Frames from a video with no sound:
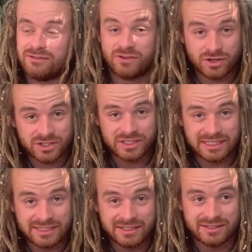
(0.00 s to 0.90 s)

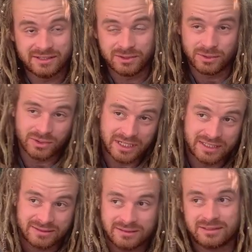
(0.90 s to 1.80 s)
firstly, the
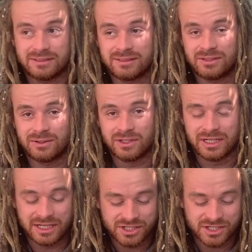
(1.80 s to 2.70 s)
Aldgate
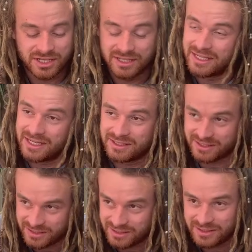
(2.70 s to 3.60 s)
congregation, and then,
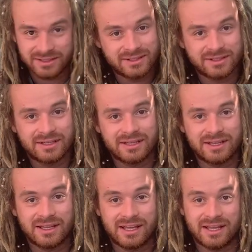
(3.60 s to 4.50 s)

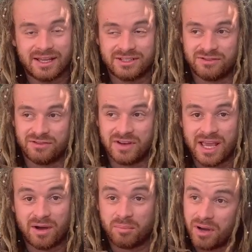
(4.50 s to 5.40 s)
as of
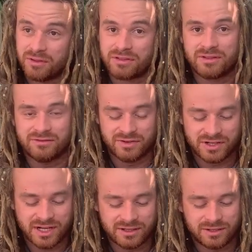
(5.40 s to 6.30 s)
now, both
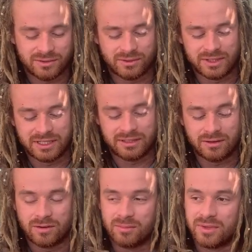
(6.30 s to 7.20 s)
Verdun and Aldgate.
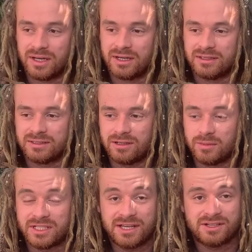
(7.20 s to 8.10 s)
I'm
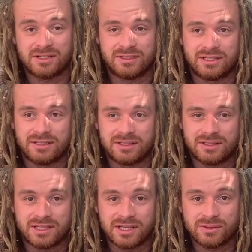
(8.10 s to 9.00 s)
a teacher in
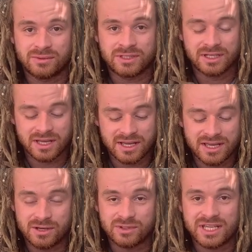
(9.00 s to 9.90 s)
the Hills
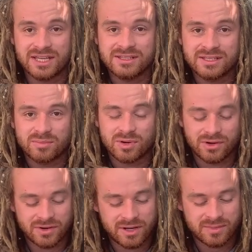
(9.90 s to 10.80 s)
Kids
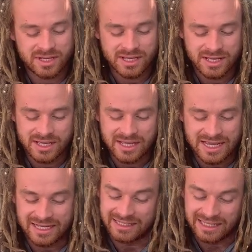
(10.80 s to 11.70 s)
program,
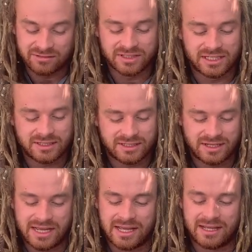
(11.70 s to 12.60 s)
and loving it.
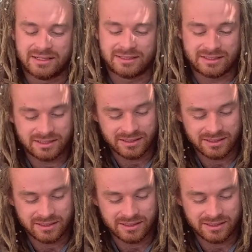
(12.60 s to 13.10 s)
And